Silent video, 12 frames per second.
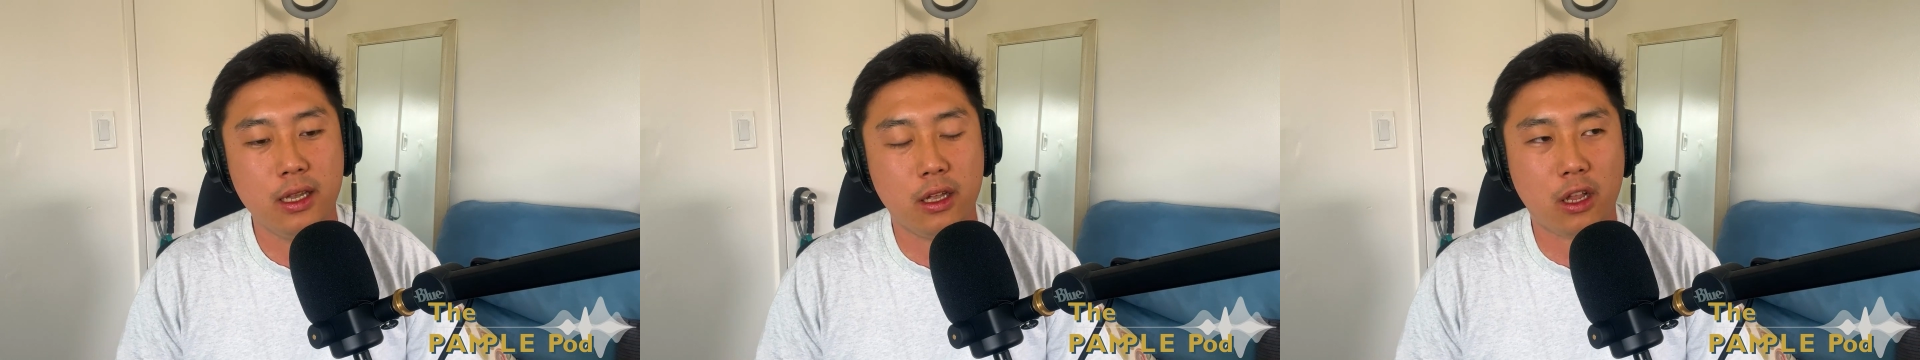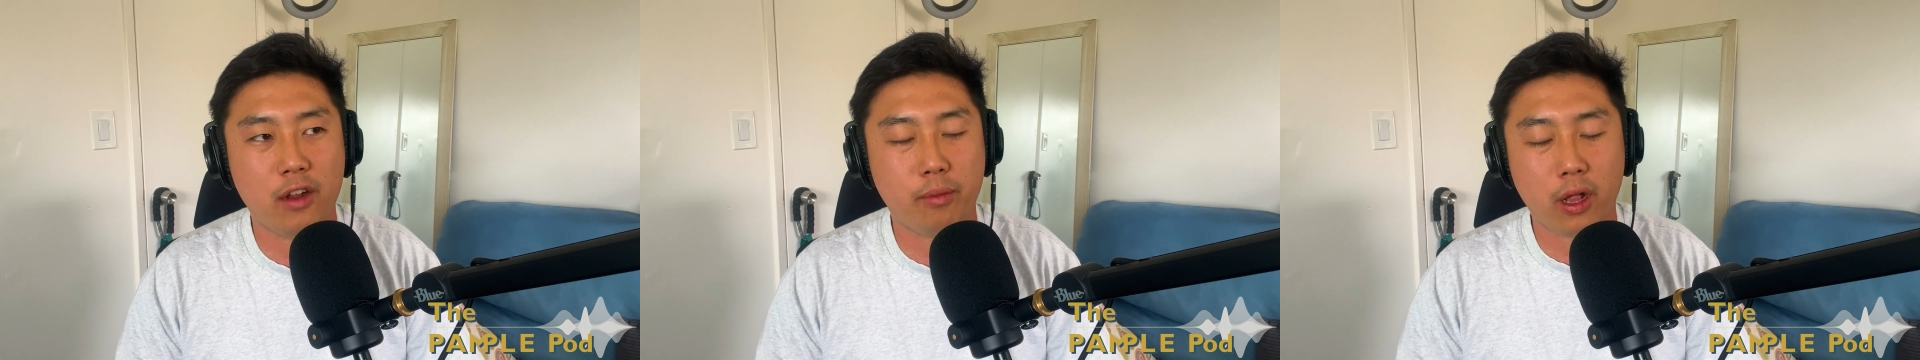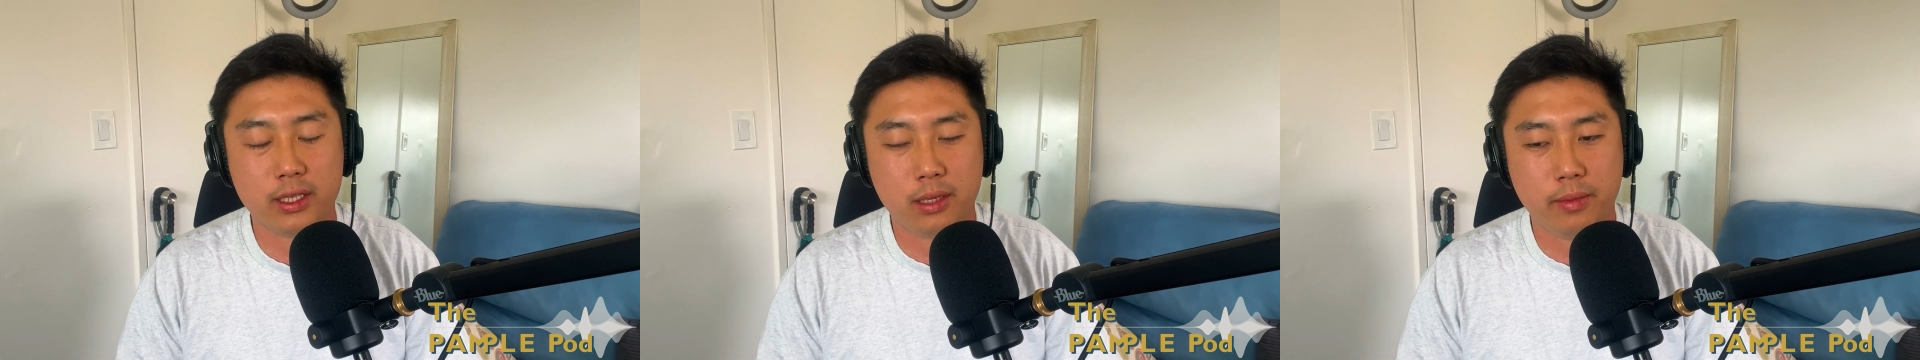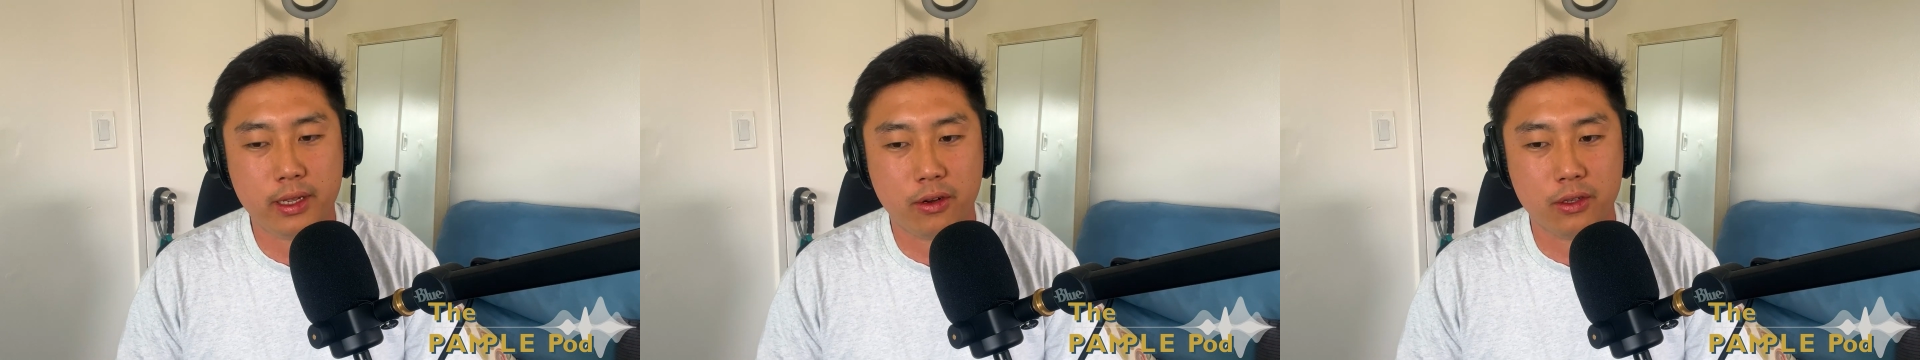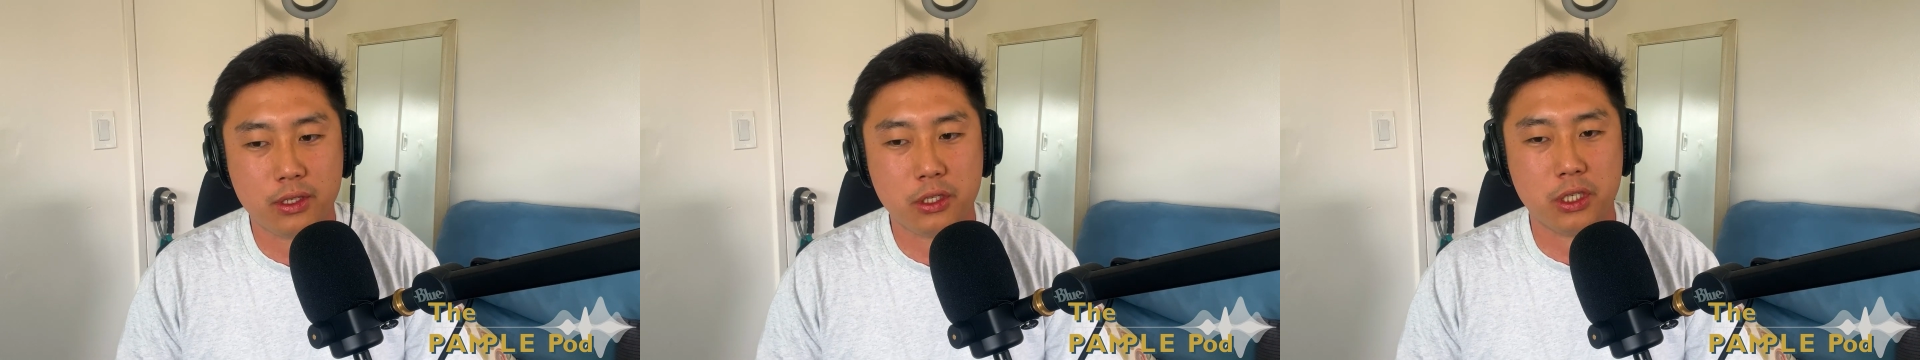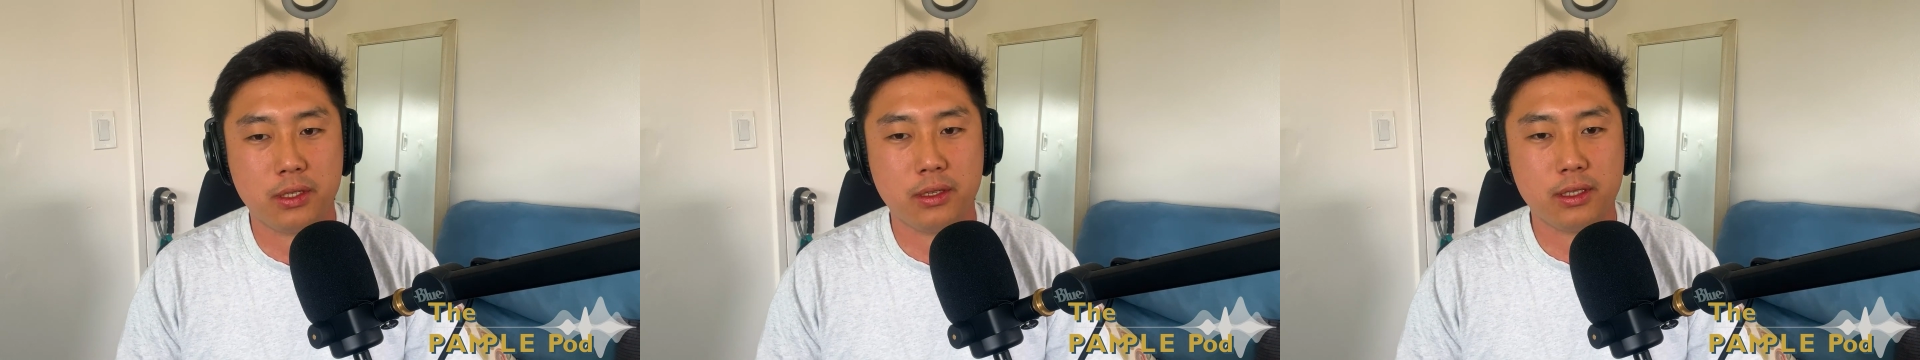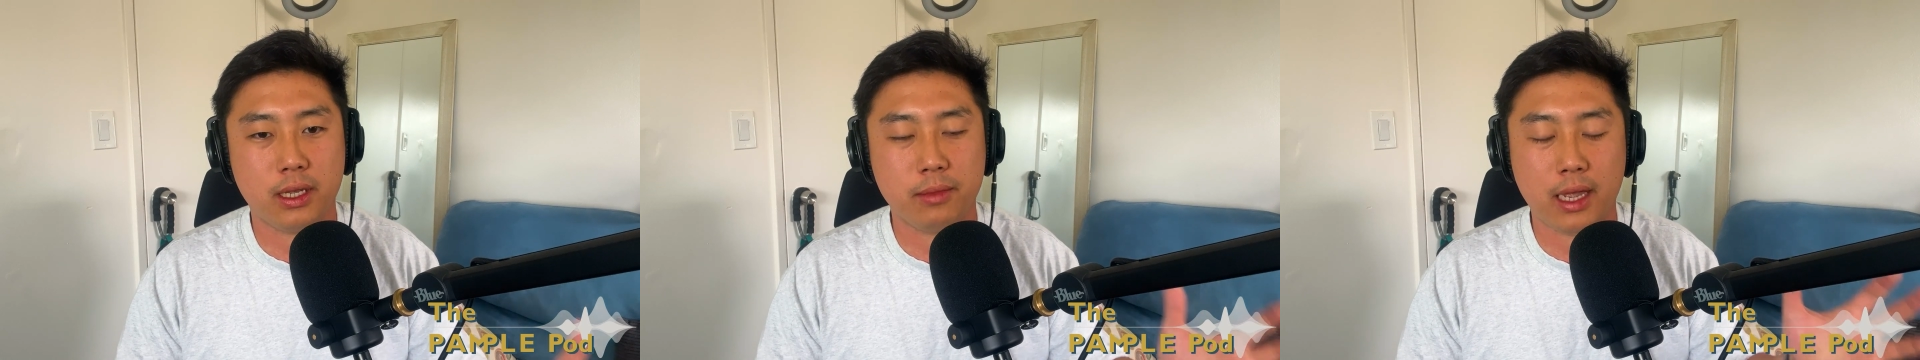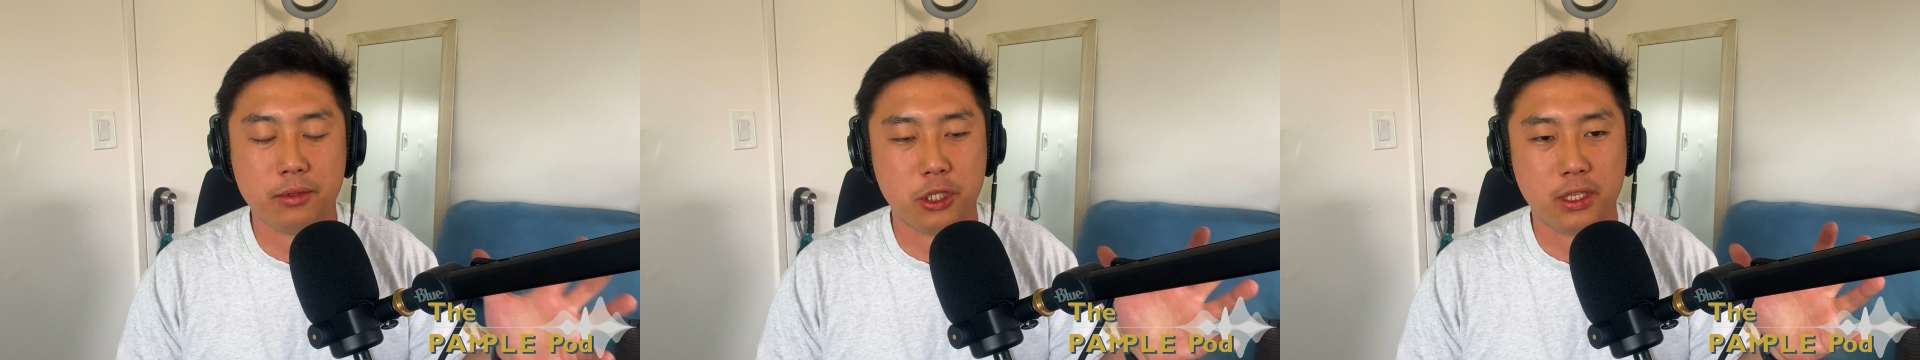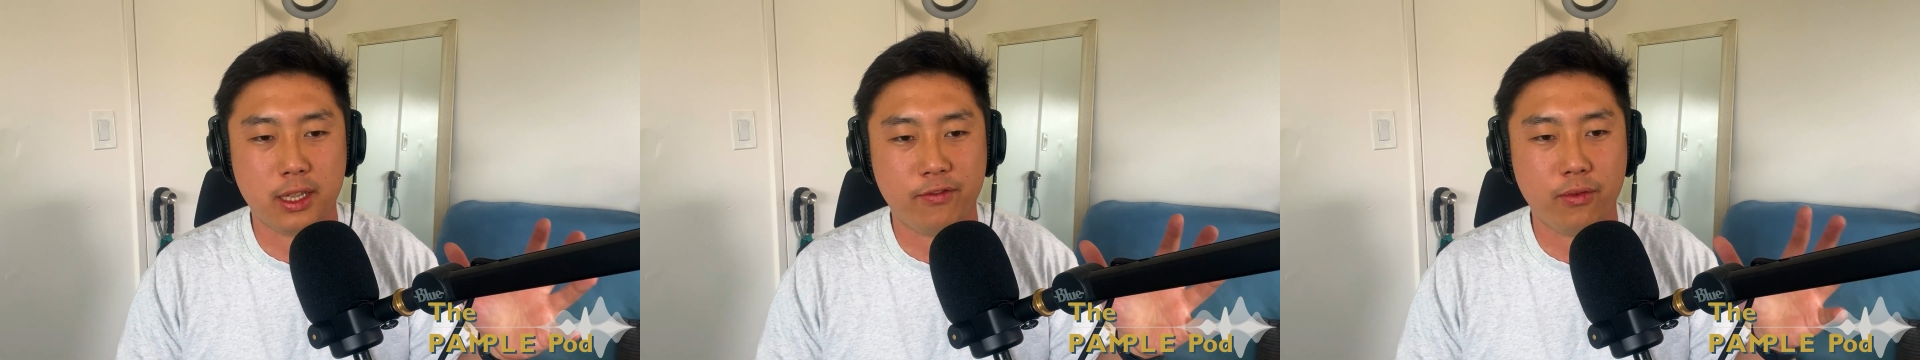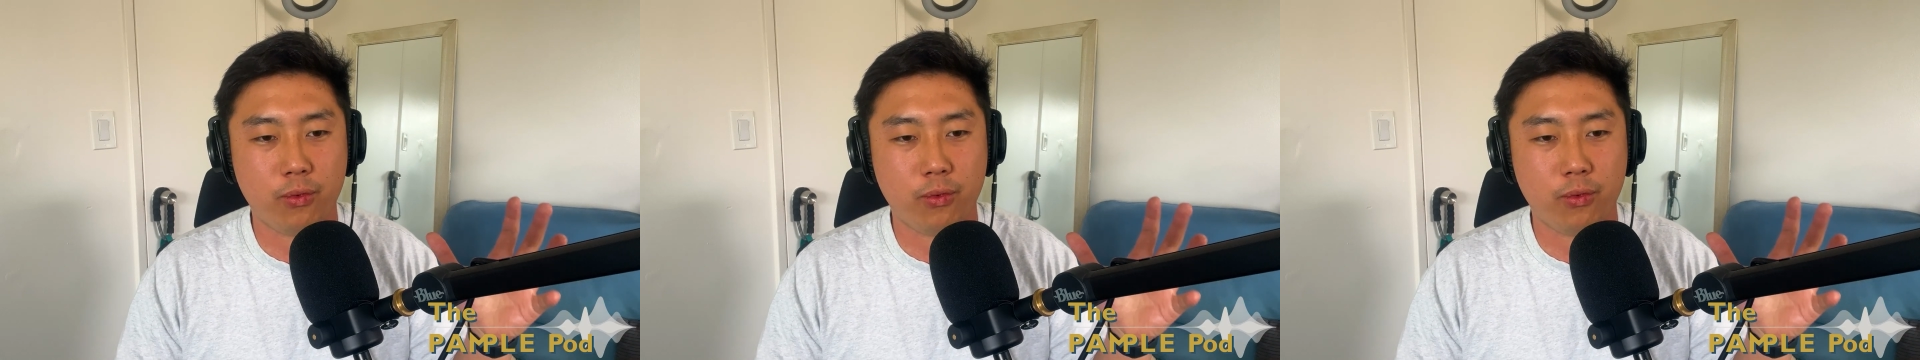A lot of policymakers sometimes